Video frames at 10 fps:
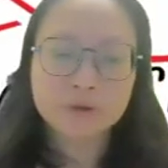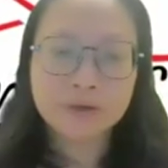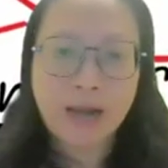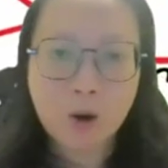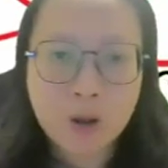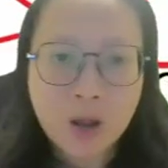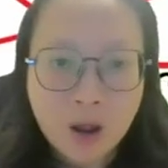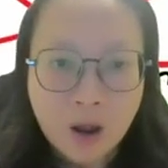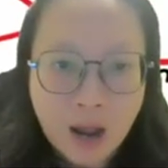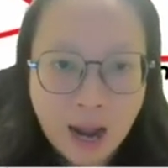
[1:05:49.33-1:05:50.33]
Now,
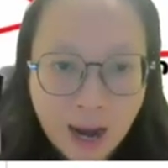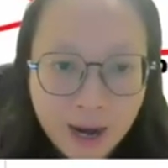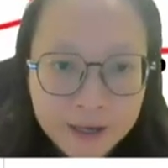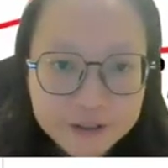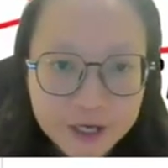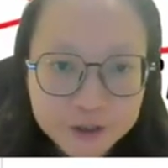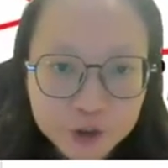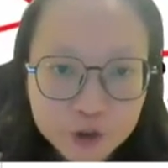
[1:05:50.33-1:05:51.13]
I take